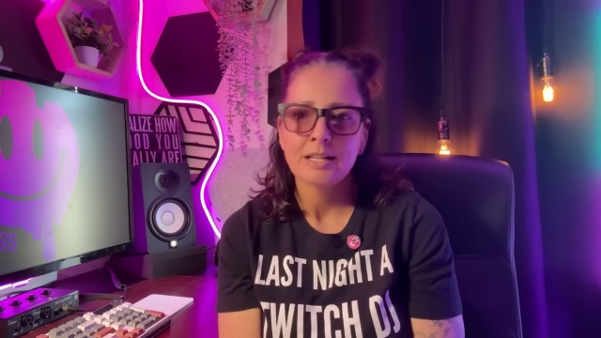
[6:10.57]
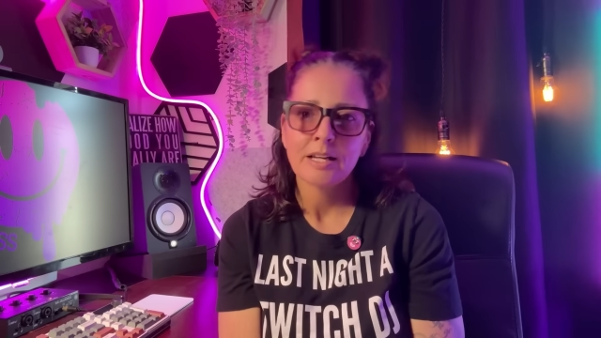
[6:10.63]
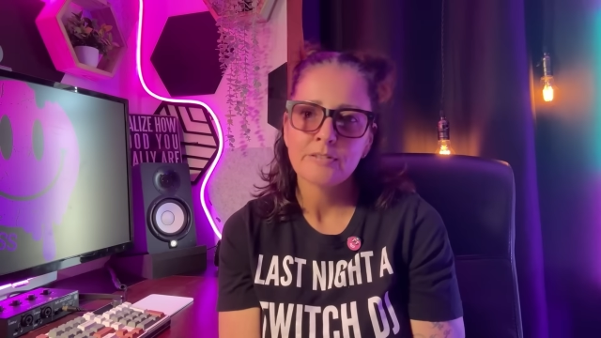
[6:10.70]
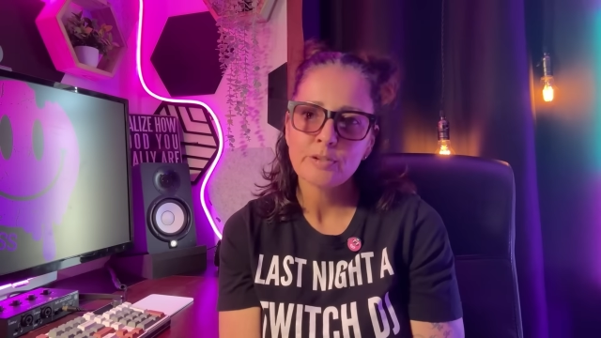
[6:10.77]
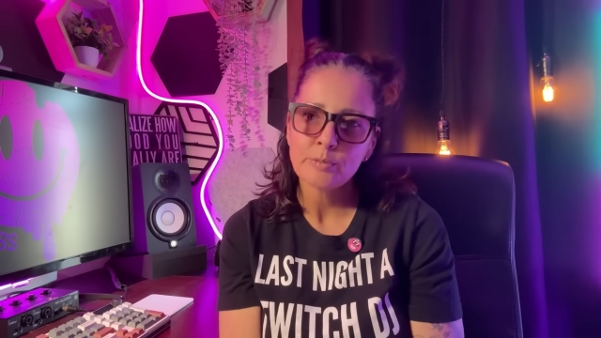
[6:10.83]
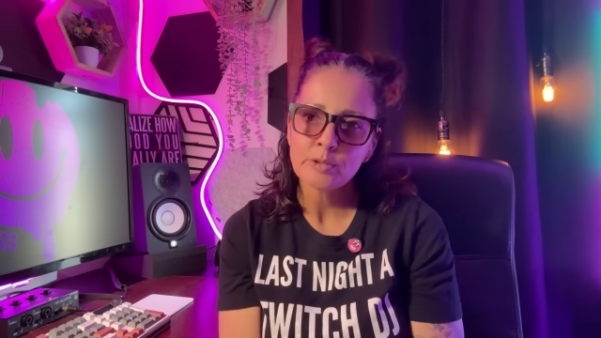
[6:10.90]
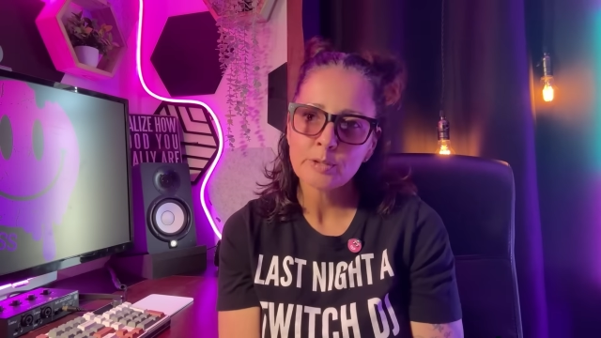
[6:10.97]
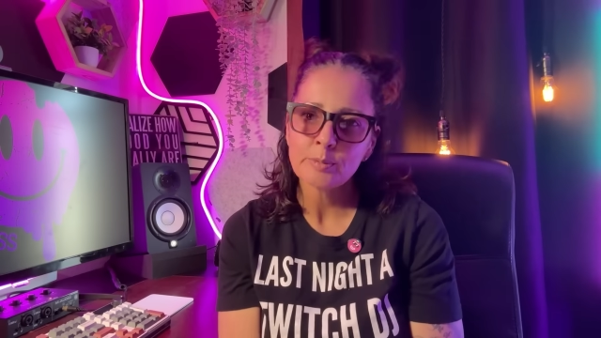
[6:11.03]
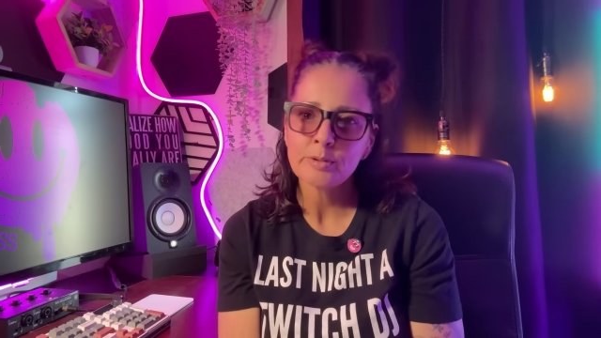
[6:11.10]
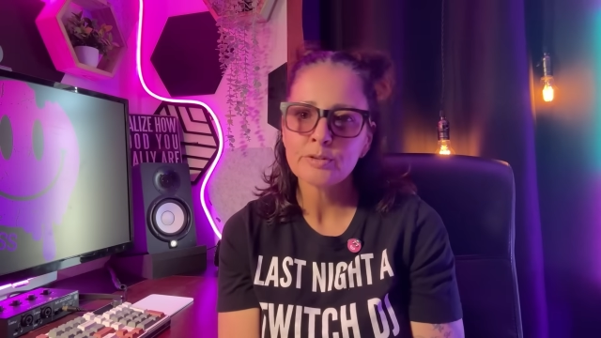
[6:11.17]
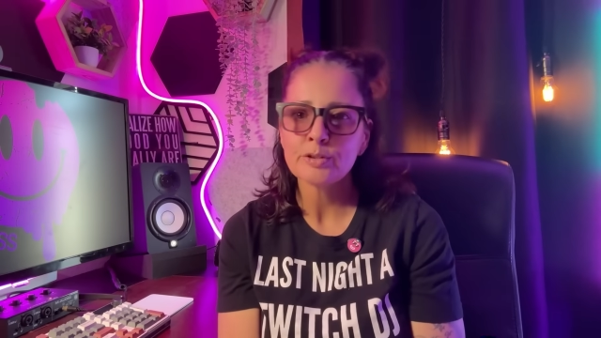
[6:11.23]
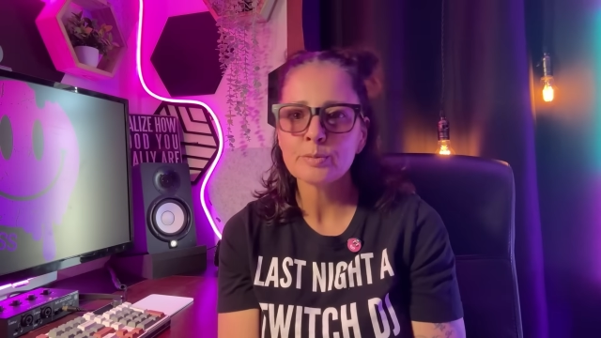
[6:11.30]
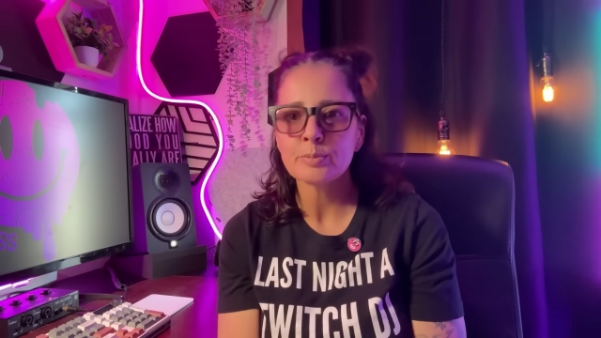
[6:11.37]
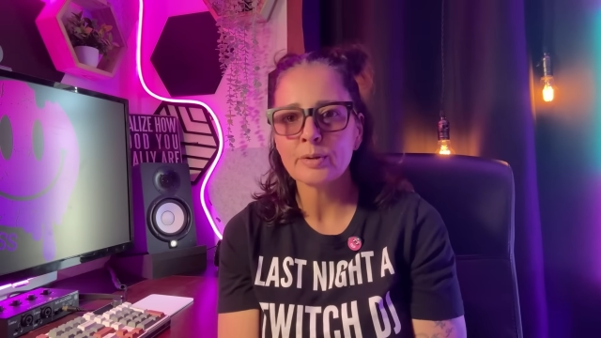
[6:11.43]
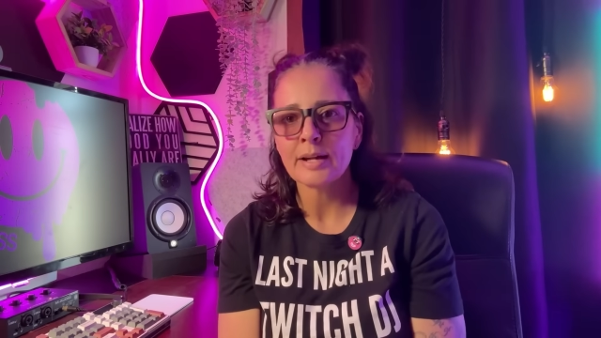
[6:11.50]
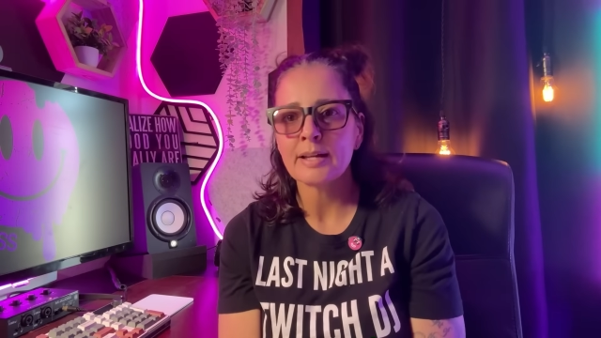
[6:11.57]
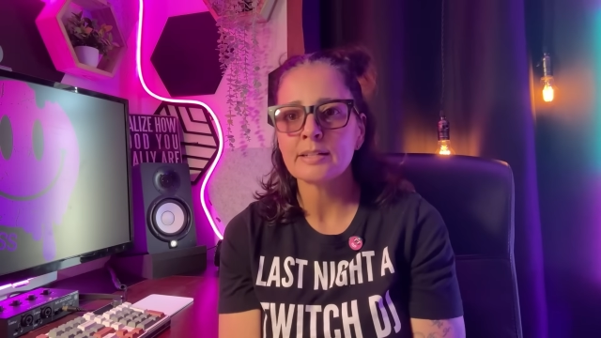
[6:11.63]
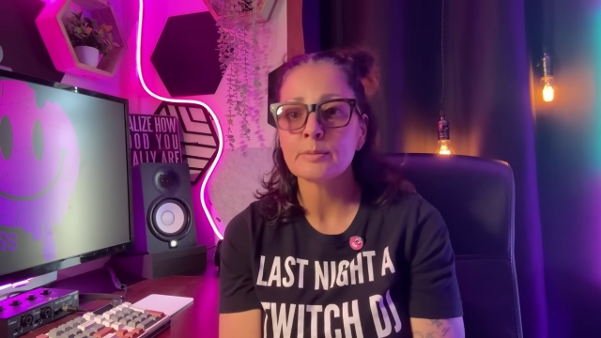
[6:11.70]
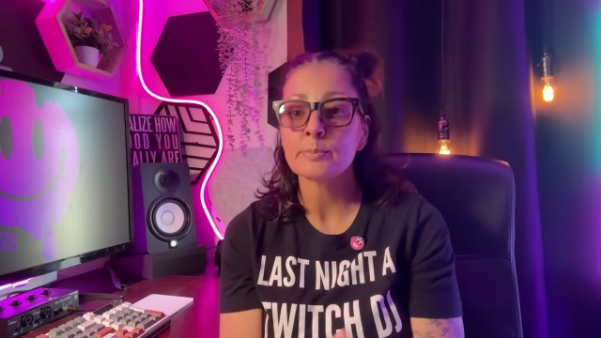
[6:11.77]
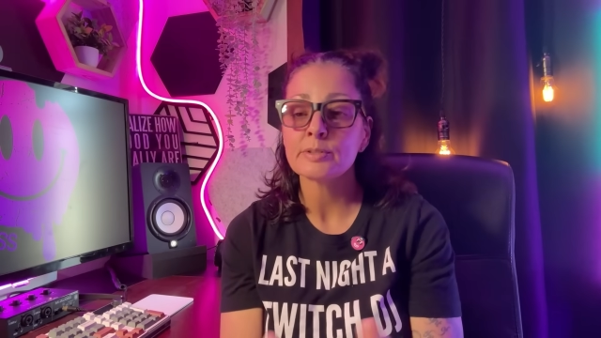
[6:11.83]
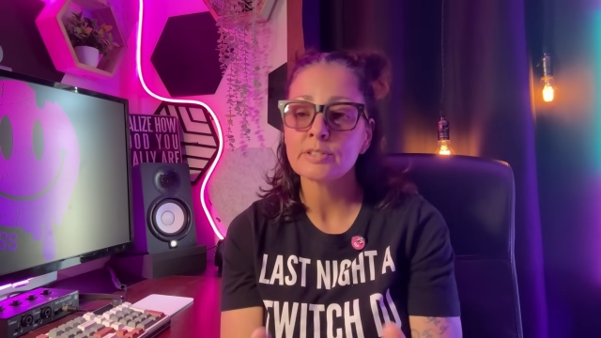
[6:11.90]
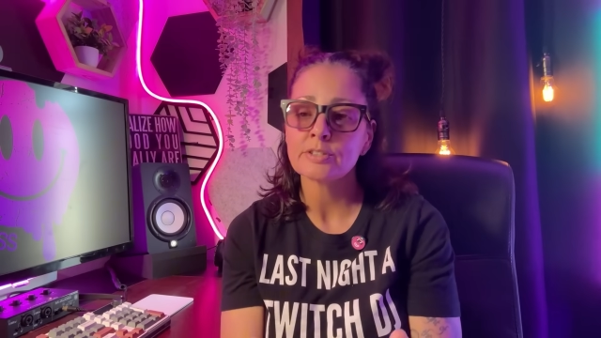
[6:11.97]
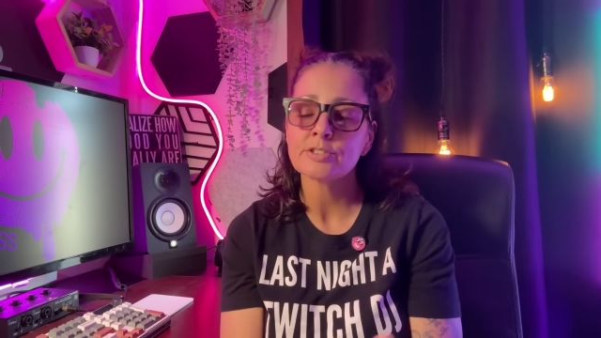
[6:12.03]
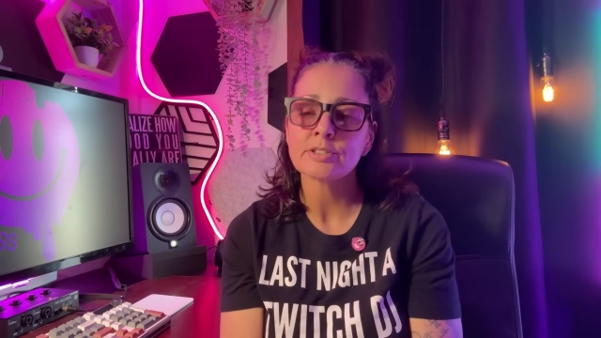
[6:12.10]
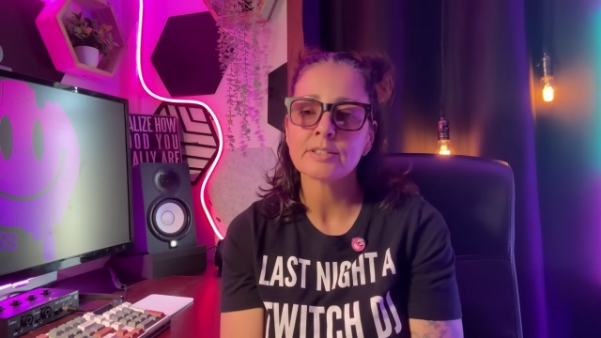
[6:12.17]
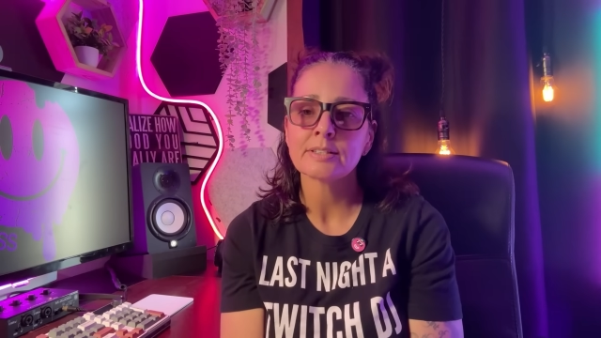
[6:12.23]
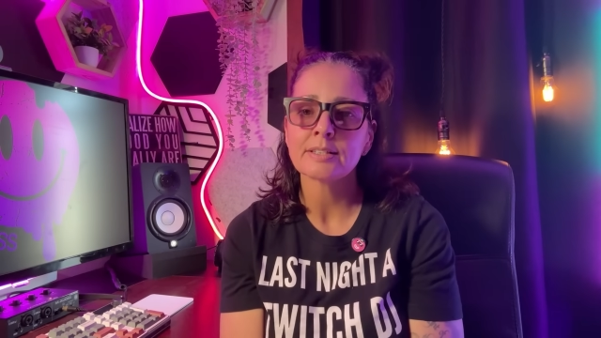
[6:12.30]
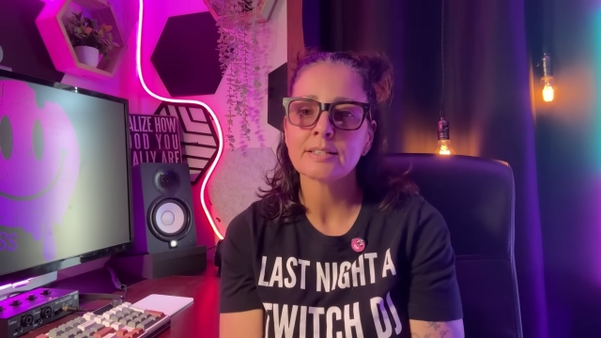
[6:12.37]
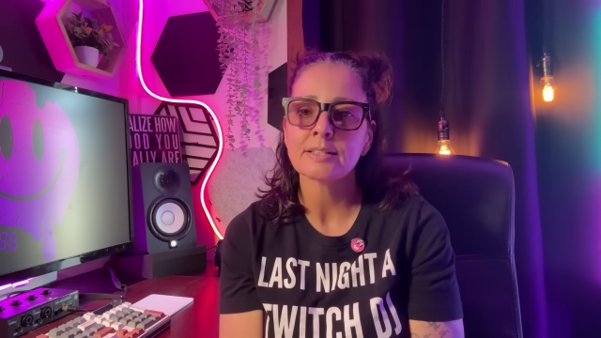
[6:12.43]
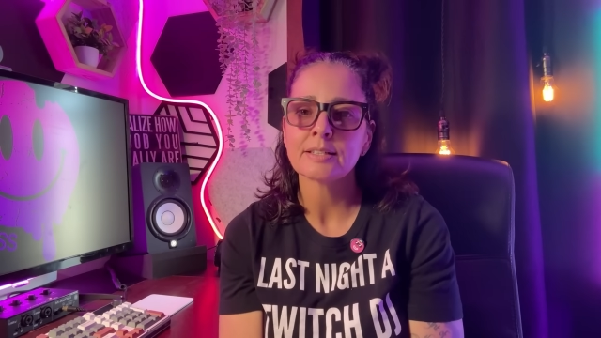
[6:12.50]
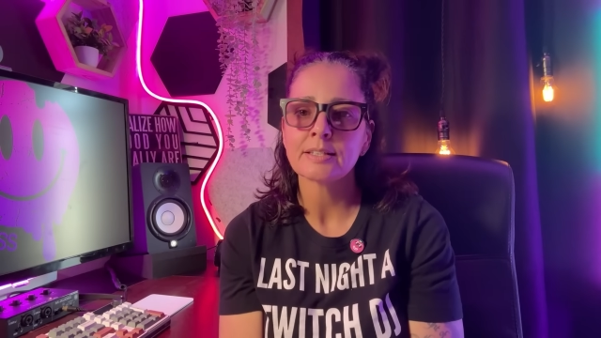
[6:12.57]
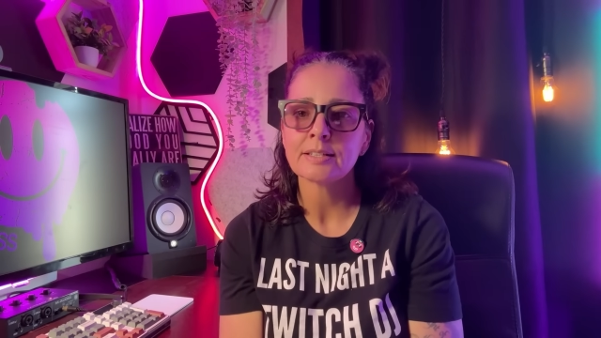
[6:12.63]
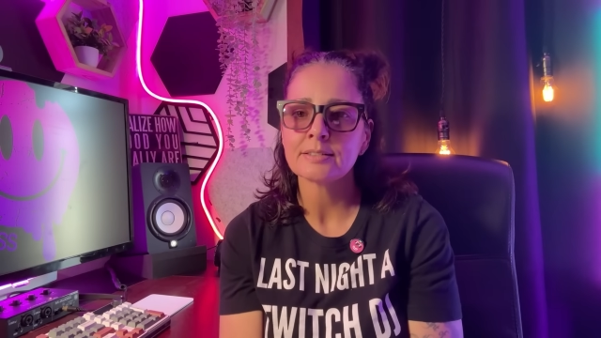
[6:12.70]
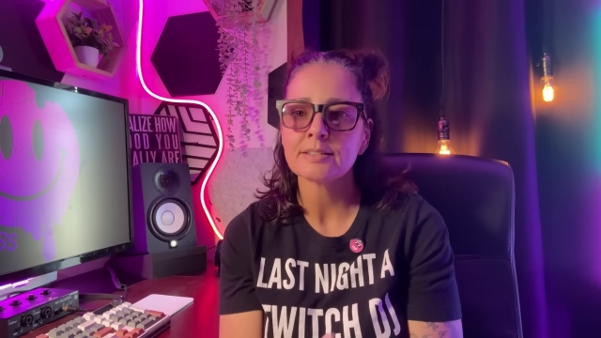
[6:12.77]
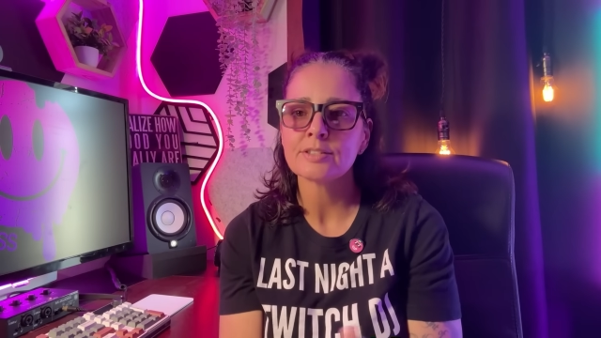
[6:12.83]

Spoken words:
if you want to build your brand and potentially get gigs,